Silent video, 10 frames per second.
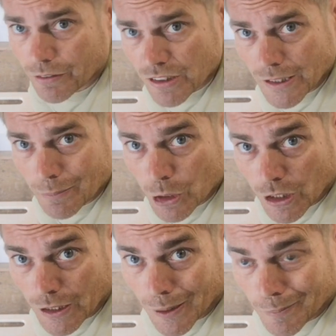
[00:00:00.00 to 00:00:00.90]
I've seen him
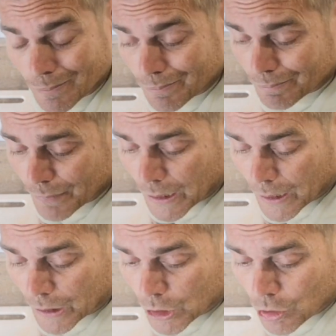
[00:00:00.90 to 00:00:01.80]
cooking up
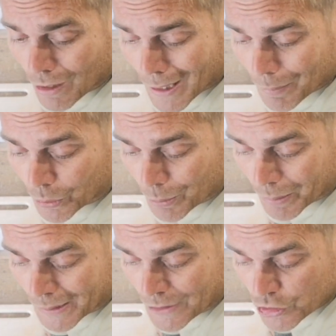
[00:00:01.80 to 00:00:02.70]
crab on the
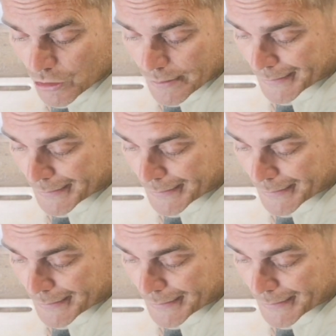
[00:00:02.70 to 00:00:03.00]
beach.